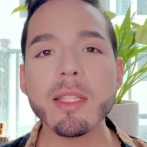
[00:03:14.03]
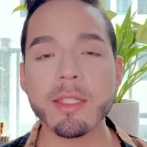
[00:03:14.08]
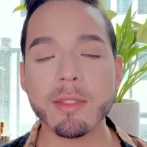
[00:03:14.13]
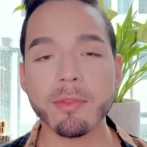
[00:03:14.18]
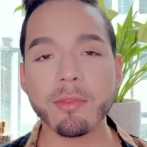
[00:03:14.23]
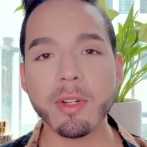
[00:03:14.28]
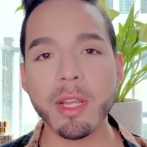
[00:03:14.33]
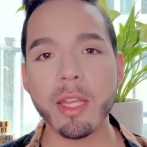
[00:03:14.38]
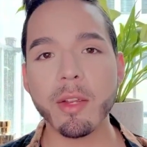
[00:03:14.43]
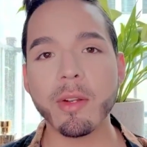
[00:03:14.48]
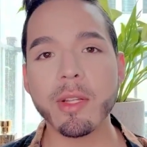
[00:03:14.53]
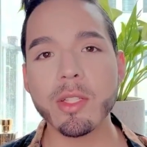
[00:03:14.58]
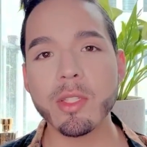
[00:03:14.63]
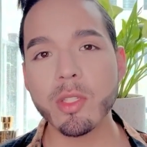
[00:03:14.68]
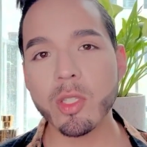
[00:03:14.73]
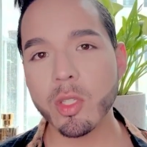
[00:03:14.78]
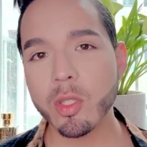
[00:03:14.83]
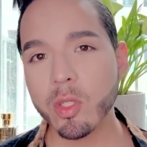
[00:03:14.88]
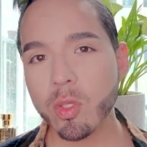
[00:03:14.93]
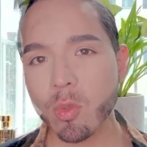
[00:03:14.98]
this
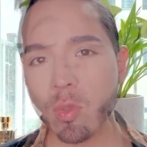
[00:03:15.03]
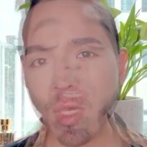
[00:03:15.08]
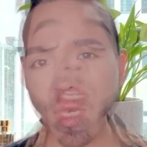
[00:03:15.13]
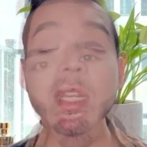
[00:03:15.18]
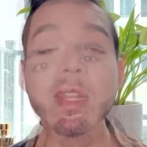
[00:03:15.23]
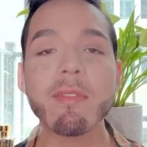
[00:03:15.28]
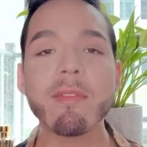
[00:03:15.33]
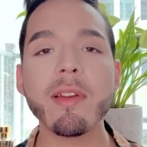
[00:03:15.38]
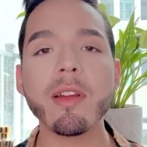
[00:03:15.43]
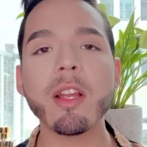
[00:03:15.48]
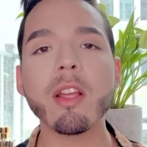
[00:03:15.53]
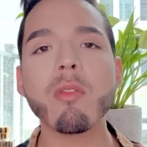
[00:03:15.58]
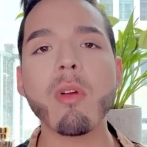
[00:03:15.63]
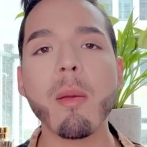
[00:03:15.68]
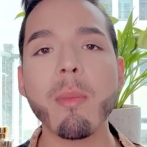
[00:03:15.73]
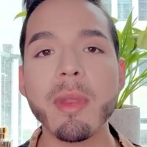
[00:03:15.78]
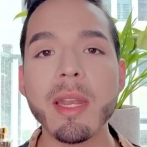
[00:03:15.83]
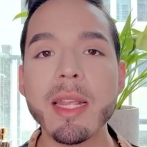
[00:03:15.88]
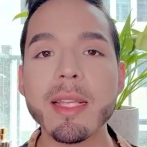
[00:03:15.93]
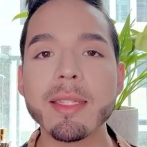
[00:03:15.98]
fragrance, you do get a very
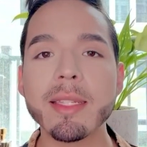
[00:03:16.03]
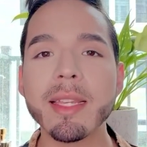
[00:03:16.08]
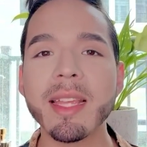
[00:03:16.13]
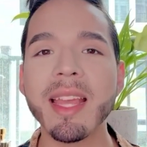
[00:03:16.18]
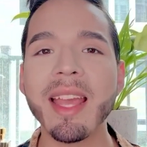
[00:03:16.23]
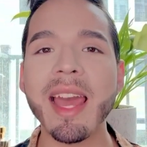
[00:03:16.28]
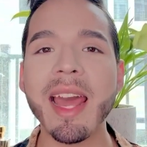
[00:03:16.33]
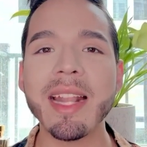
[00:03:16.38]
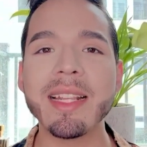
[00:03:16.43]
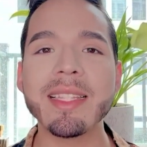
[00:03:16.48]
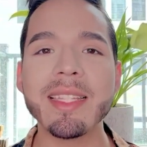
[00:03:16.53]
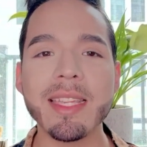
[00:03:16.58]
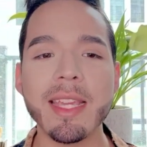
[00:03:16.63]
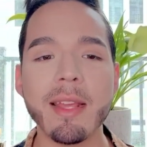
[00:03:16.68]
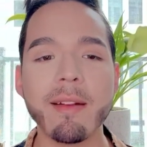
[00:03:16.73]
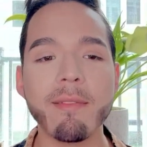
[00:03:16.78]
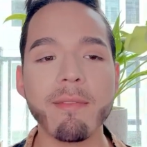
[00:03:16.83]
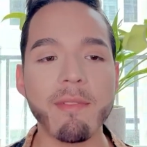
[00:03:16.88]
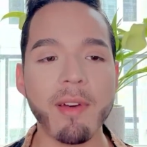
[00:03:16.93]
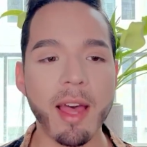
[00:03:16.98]
reminiscent
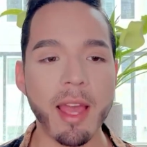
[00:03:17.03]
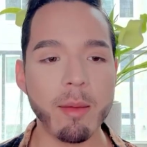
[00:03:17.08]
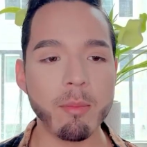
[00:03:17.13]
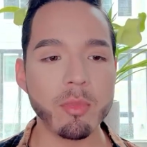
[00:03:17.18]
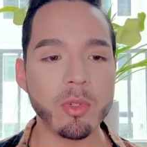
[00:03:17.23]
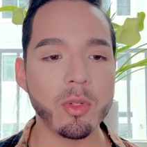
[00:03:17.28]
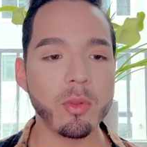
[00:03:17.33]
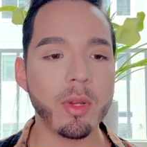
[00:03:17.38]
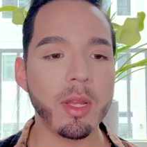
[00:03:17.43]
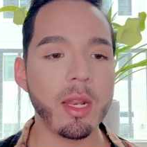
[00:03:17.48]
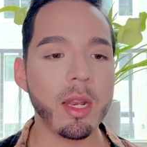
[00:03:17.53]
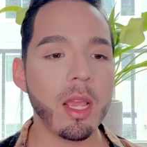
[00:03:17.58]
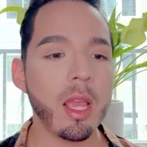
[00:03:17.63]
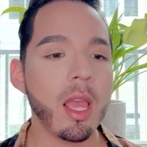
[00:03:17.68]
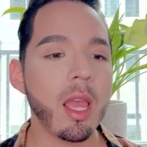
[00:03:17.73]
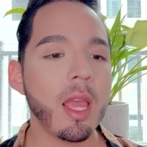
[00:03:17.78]
Cartier vibe to it.